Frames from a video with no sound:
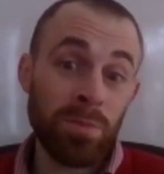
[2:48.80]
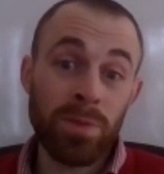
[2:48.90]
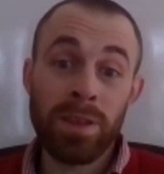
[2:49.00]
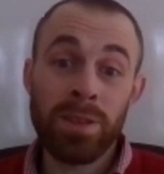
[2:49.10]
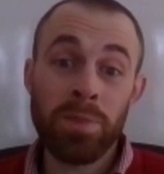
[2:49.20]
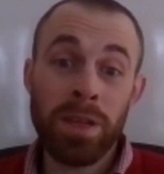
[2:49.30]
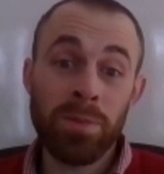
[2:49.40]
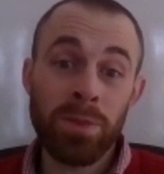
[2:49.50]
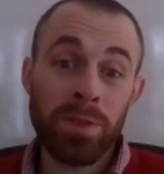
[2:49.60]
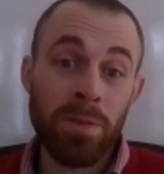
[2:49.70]
it's been
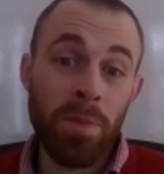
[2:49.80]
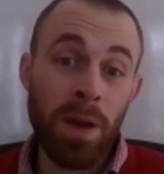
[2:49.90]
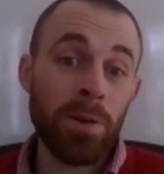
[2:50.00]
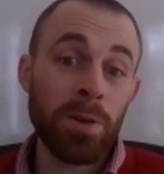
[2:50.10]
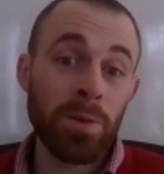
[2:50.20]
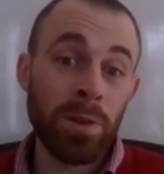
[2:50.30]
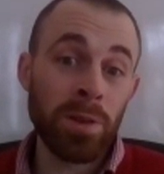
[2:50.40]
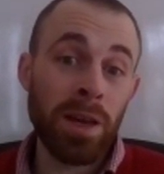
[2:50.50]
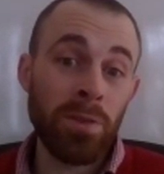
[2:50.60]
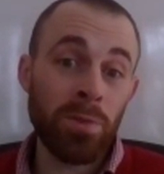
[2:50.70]
able to empower you in a
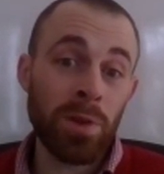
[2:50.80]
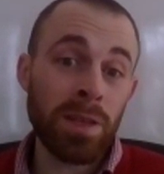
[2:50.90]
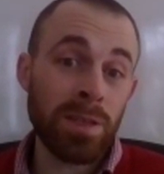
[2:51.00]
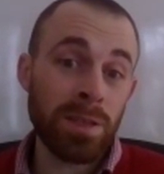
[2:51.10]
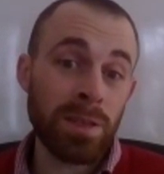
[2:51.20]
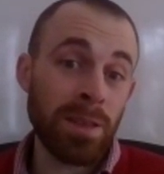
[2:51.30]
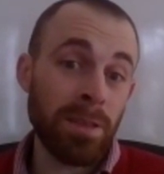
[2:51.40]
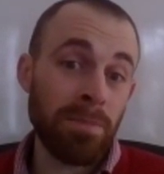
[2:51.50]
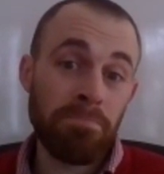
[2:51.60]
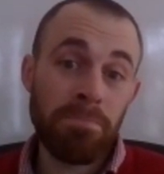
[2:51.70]
lot of ways.
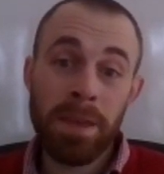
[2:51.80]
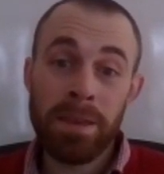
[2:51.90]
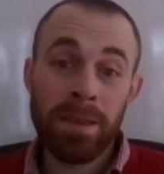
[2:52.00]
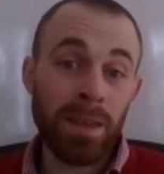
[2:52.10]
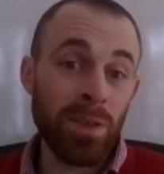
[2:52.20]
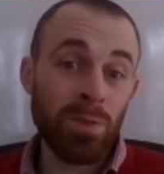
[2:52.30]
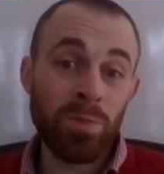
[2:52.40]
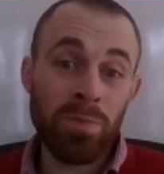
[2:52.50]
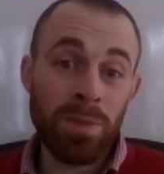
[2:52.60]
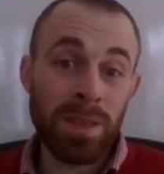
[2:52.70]
Like, can you
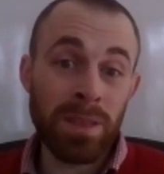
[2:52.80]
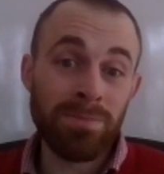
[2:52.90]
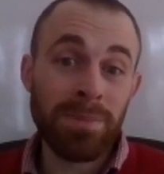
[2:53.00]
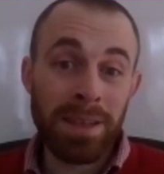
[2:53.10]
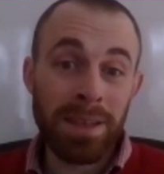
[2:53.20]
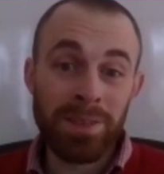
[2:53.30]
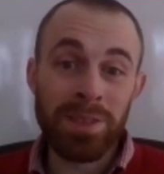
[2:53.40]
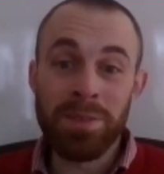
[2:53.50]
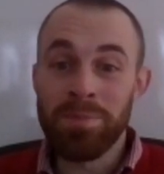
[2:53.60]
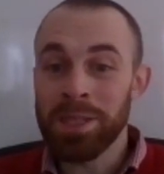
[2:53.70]
maybe
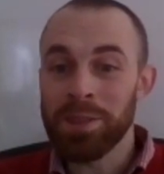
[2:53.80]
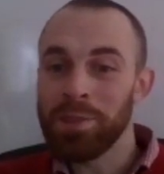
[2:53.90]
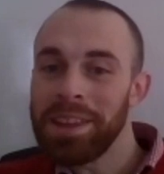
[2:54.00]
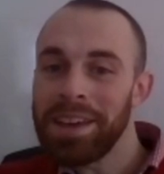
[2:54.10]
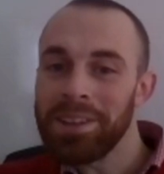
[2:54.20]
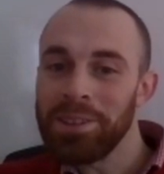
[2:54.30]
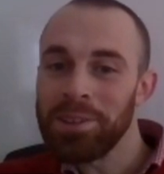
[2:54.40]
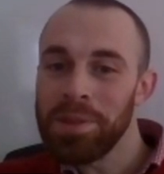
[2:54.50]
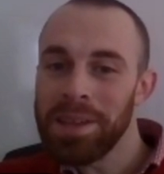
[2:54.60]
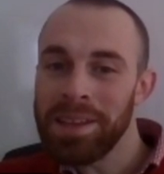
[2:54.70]
demystify that a little
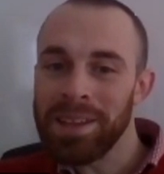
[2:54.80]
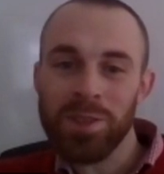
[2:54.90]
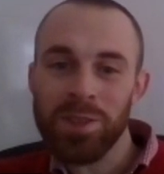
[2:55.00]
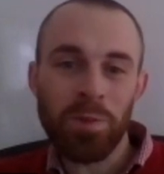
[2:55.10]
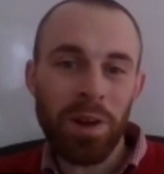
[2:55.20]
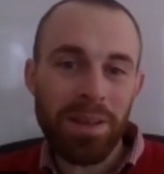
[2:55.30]
bit as to why